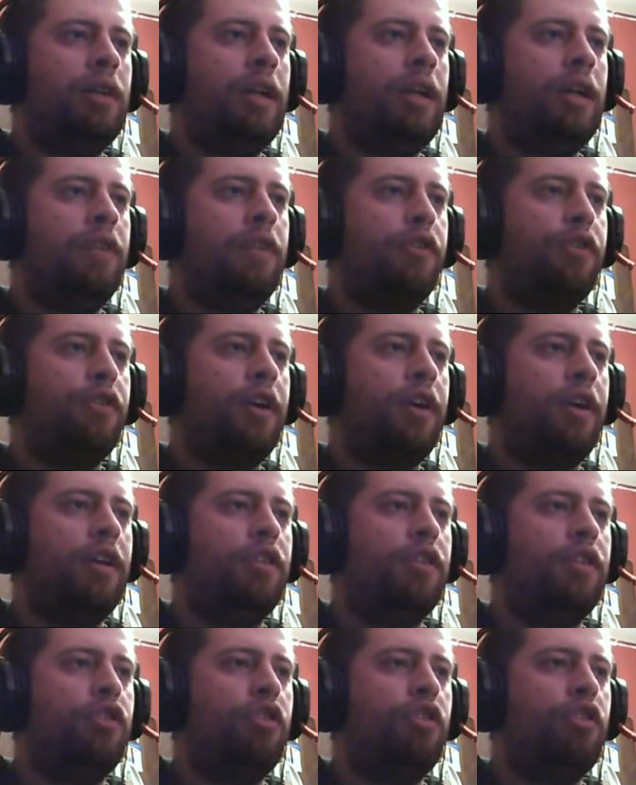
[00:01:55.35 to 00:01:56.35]
I never
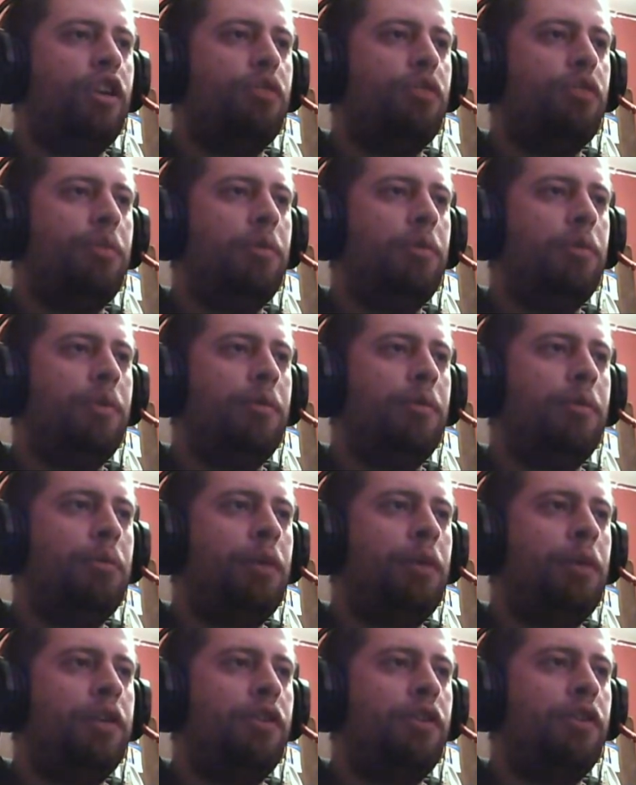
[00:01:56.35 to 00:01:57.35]
saw anything chase me, maybe
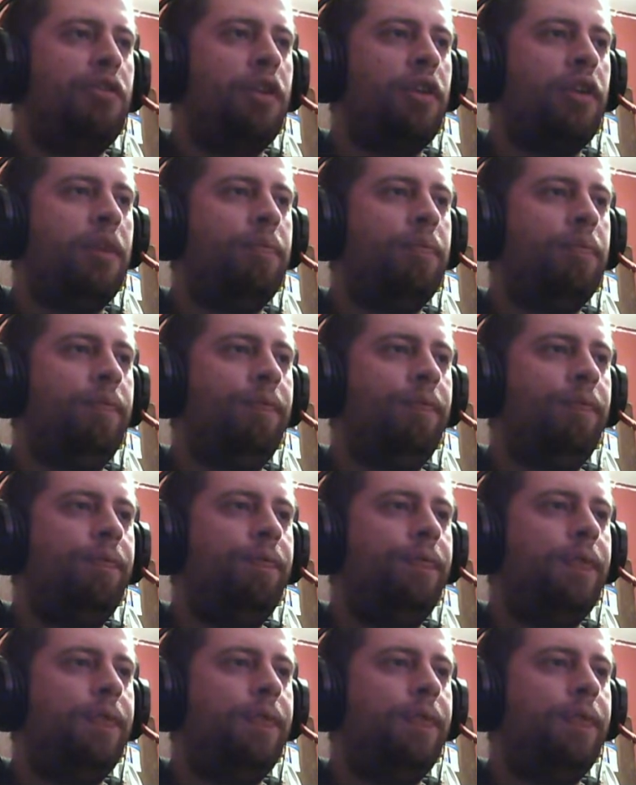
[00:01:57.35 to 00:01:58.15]
it might this time.